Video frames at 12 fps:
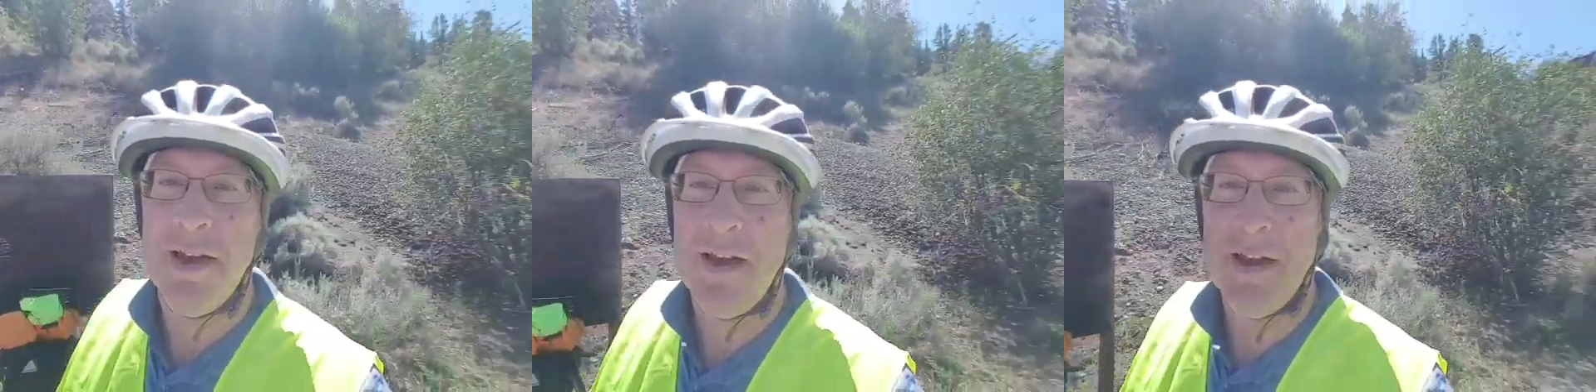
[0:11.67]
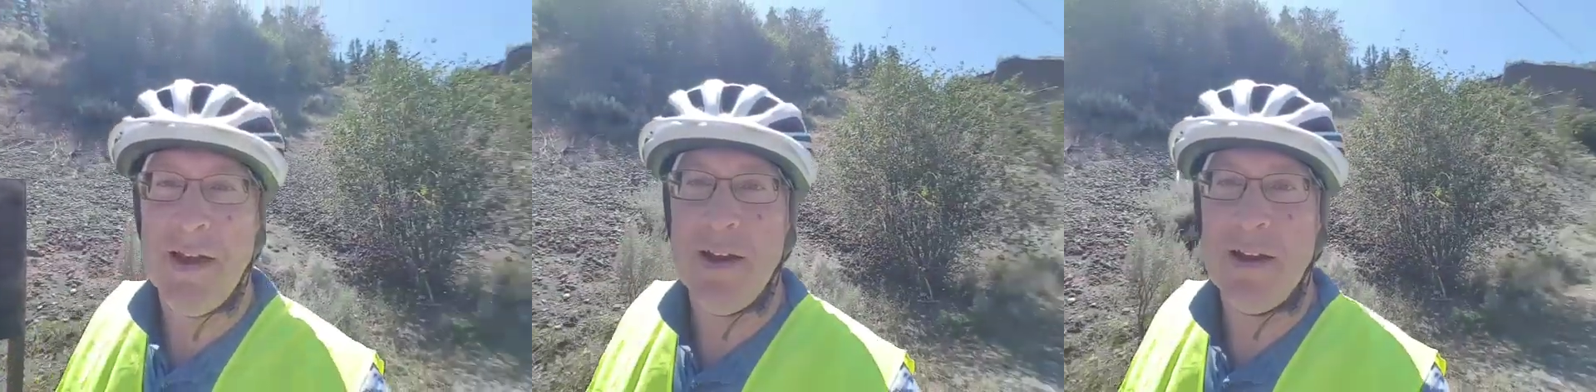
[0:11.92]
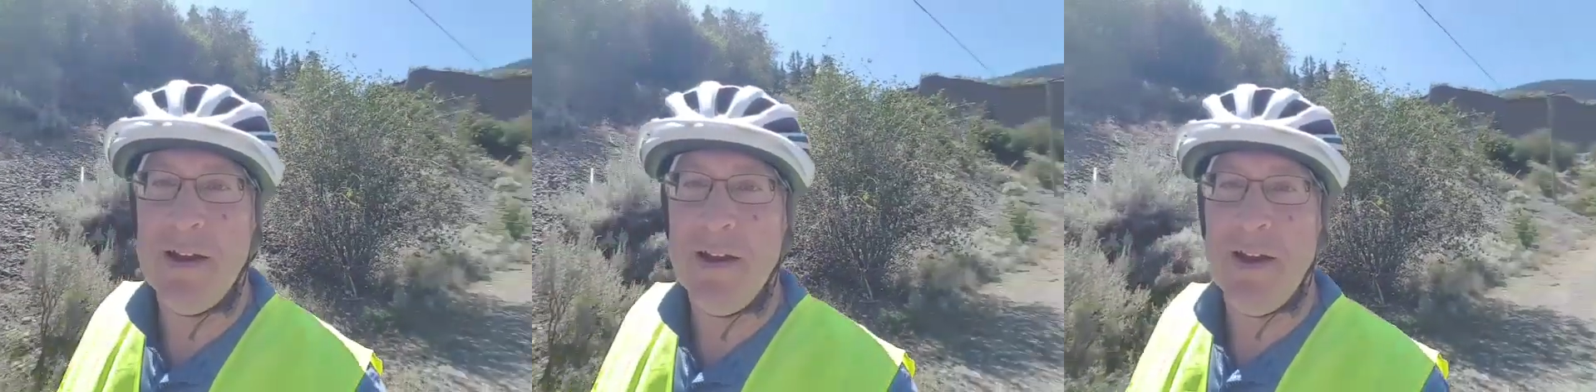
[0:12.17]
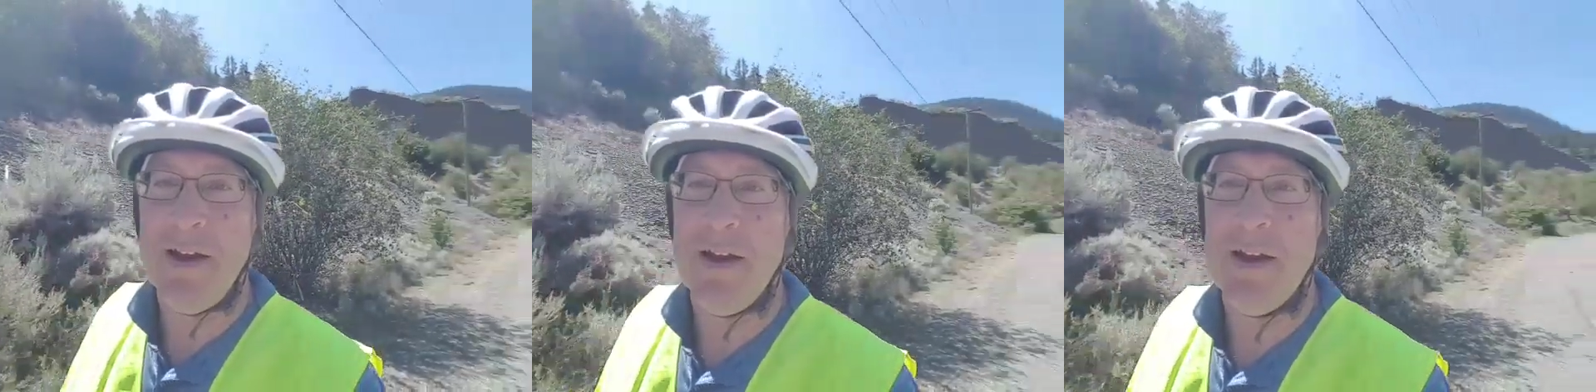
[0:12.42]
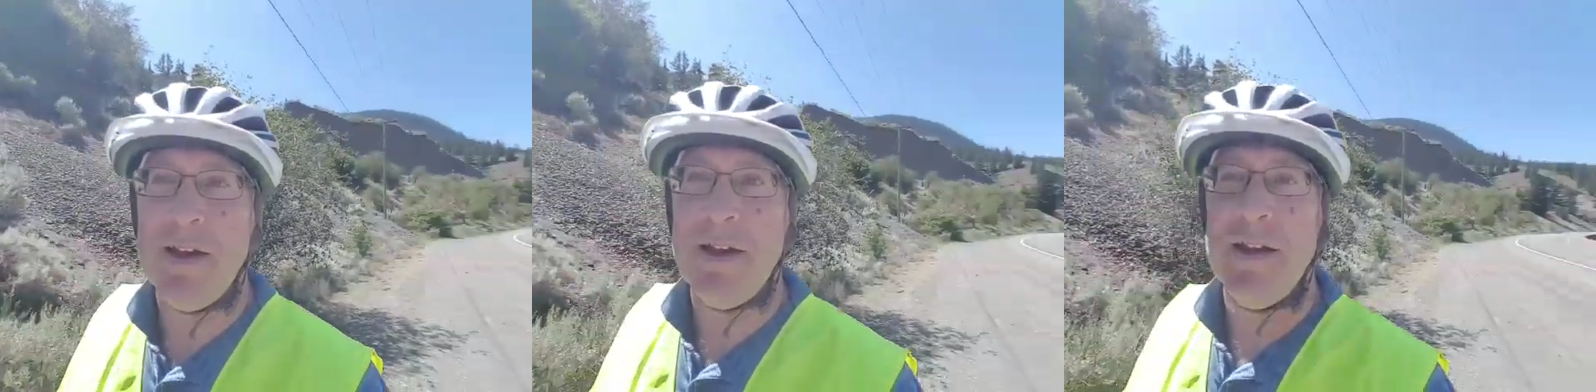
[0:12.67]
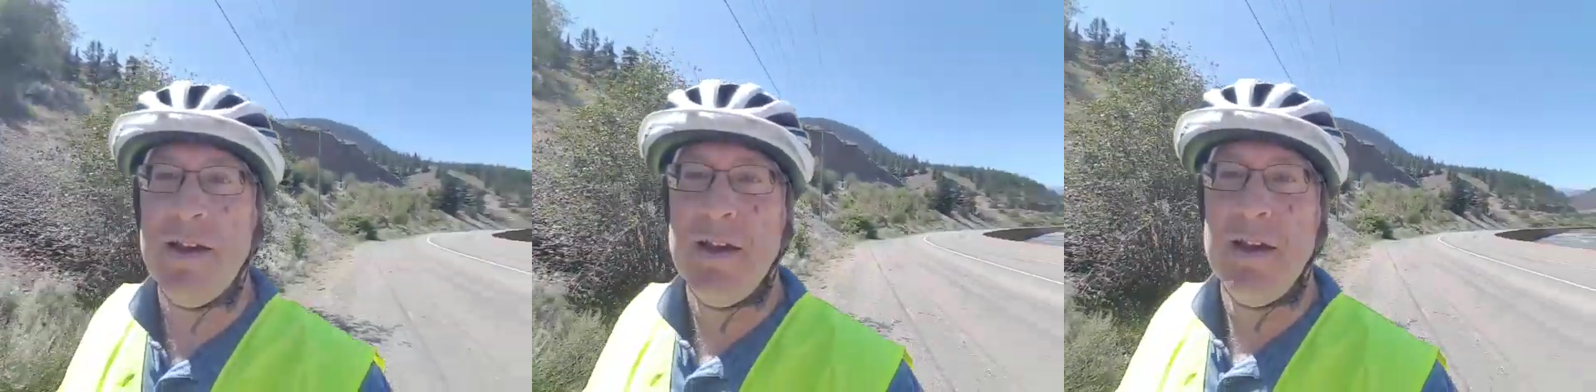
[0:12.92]
and uh,
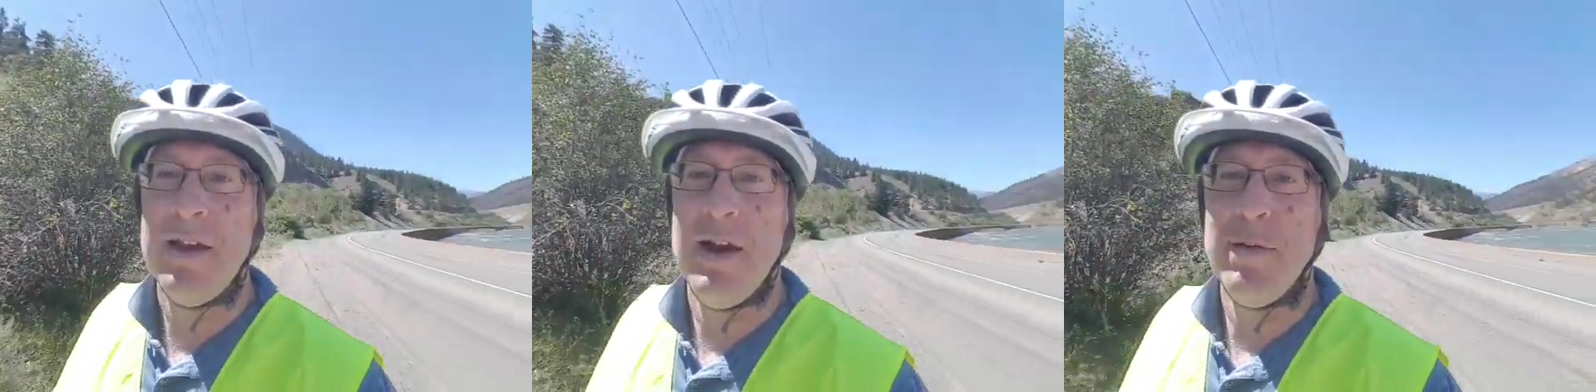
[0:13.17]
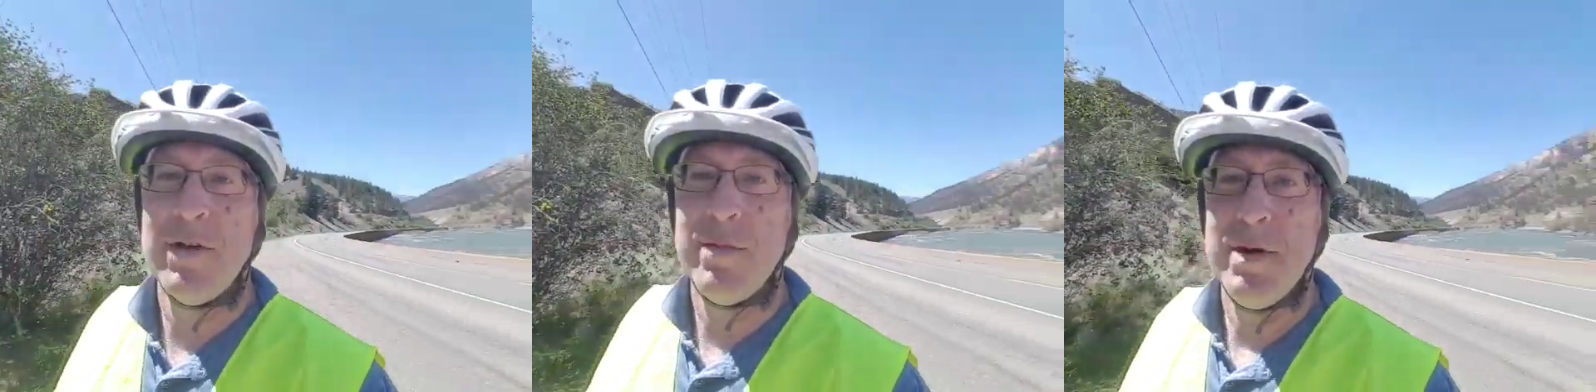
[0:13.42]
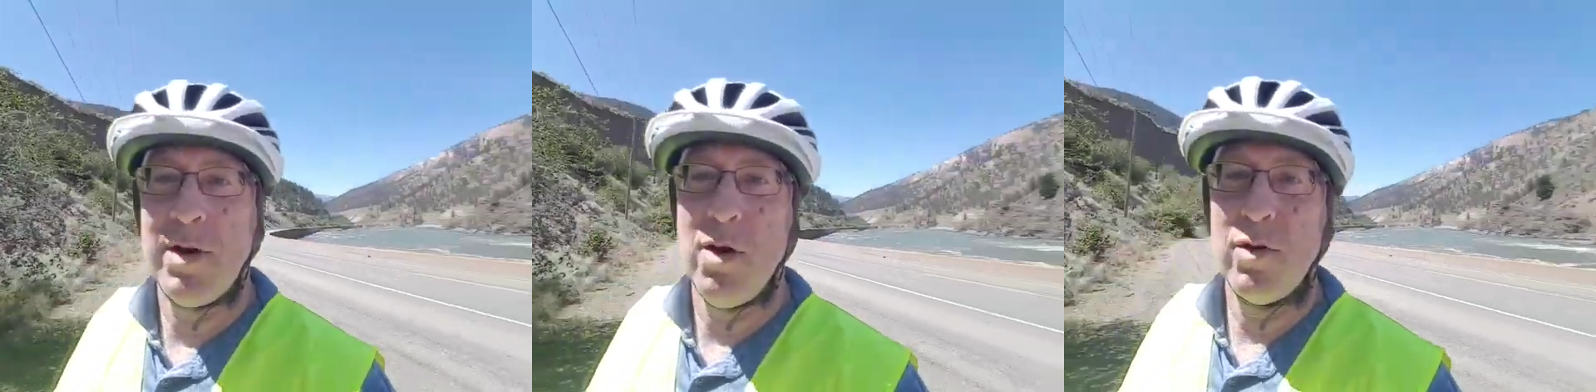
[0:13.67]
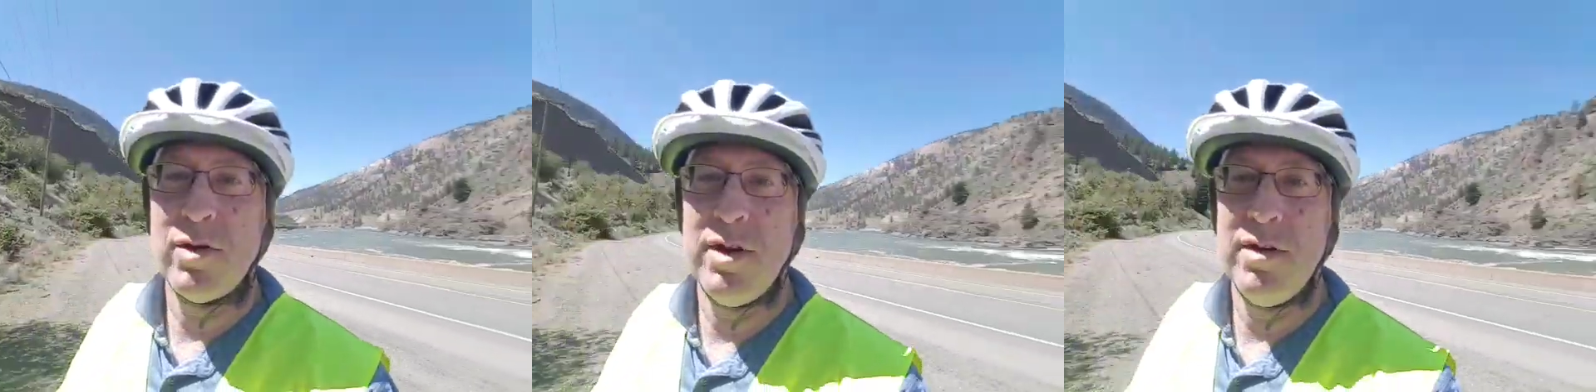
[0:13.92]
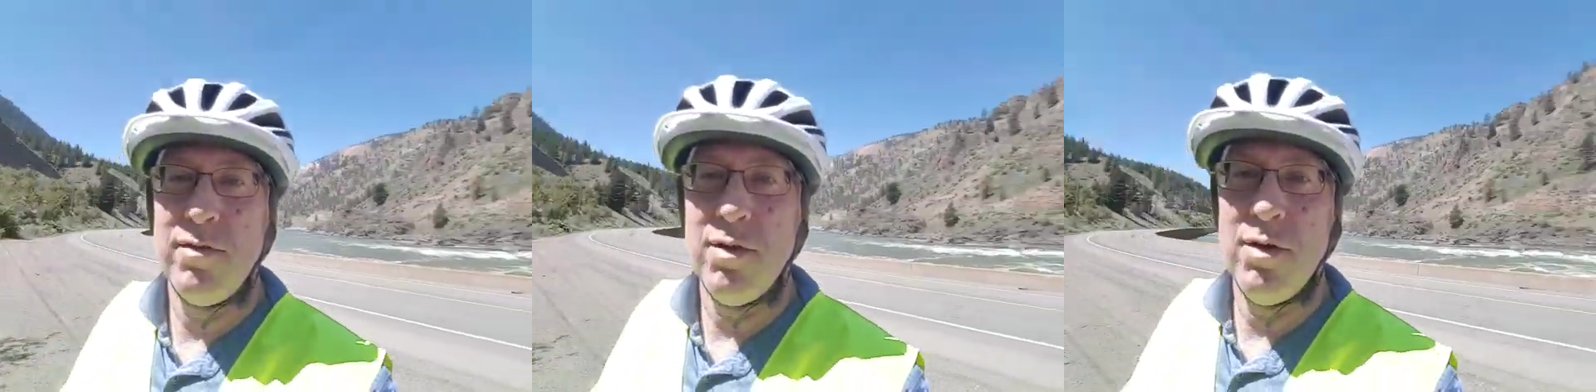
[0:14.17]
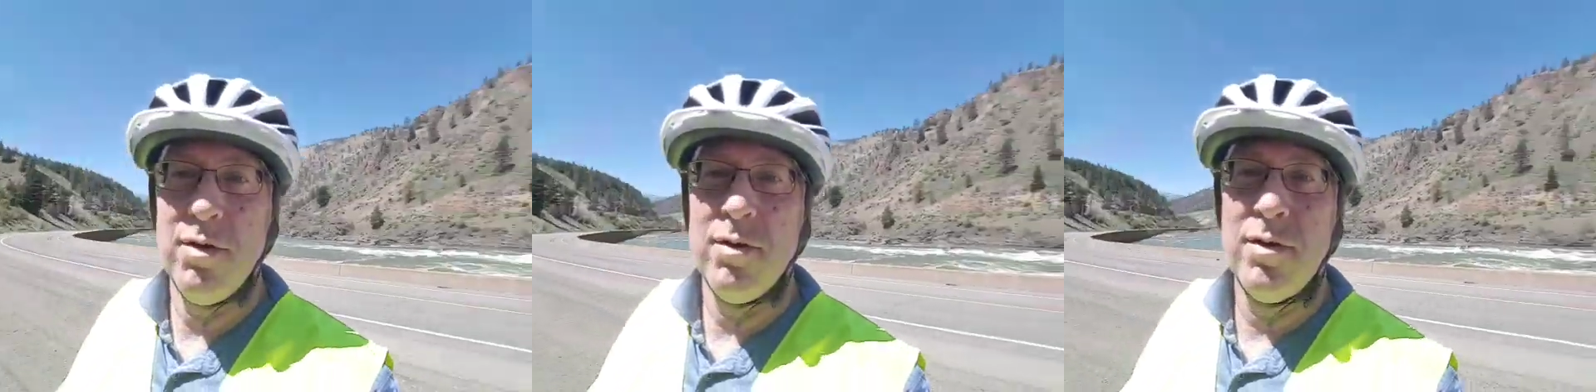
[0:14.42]
I must have been coasting
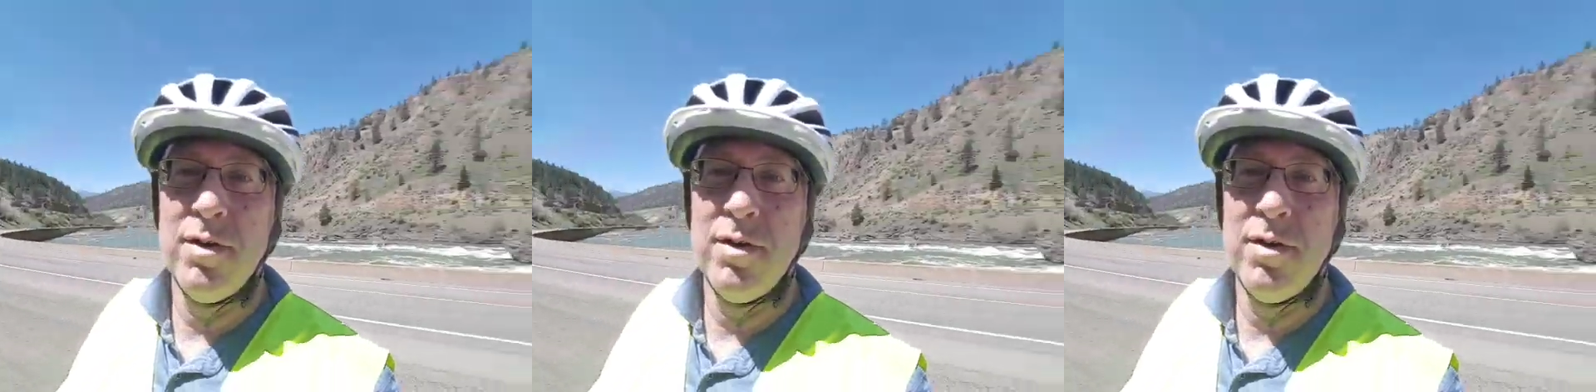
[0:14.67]
for